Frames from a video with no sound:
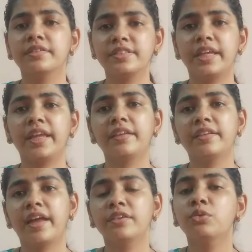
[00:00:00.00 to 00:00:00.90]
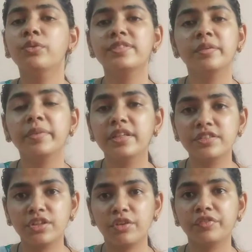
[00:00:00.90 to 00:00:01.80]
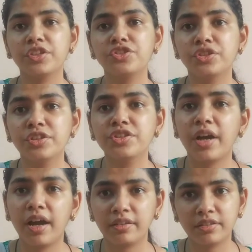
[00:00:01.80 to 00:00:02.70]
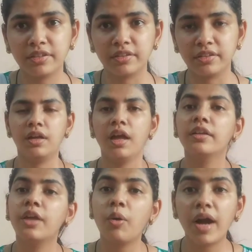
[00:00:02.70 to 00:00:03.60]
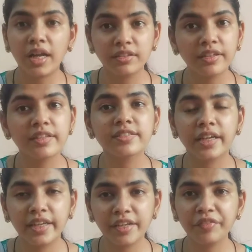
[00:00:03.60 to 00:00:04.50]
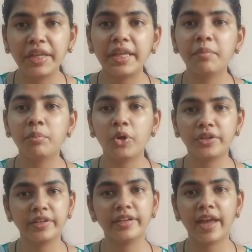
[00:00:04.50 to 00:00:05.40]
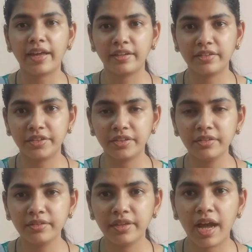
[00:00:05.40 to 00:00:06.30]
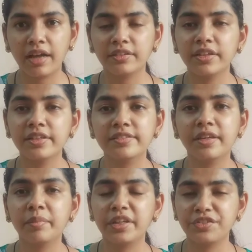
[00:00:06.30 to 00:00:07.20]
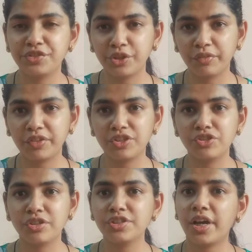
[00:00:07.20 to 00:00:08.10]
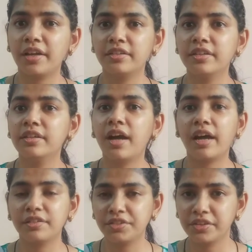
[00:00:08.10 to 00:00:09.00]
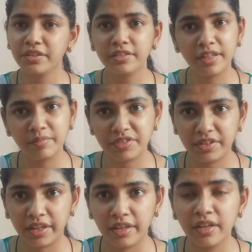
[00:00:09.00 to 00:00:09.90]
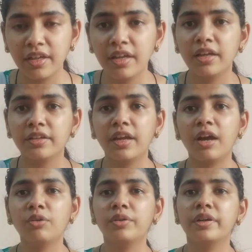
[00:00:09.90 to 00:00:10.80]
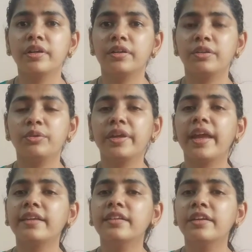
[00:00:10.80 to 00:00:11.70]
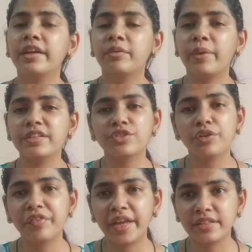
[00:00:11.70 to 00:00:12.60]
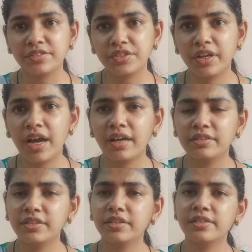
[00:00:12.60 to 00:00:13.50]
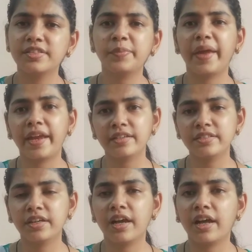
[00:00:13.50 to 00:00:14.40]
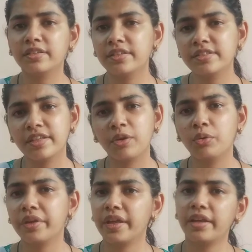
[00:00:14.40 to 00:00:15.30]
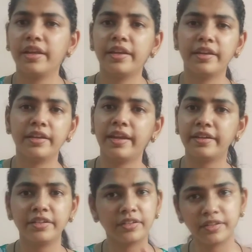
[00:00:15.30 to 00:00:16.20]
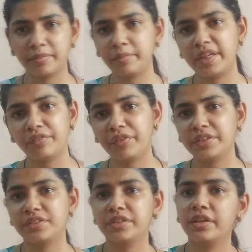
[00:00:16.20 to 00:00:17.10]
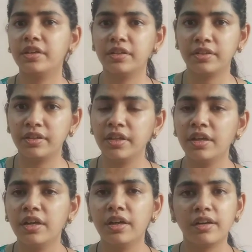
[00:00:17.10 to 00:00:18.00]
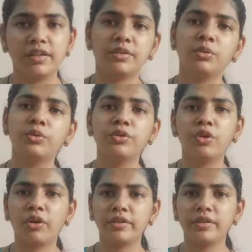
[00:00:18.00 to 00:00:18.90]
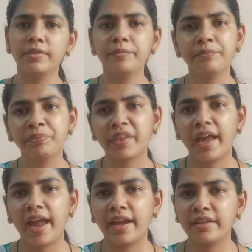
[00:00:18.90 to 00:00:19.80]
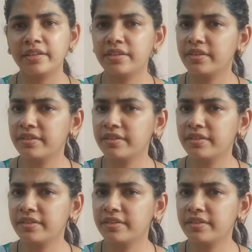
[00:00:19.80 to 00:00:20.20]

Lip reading: saying that, who is the minister of the church? Arthur. Now Arthur is again very important character. Arthur is the minister of the church, Arthur Dimmesdale. Now looking at the request of Hester, Arthur spares her. Arthur say, okay, let her be with her own daughter, and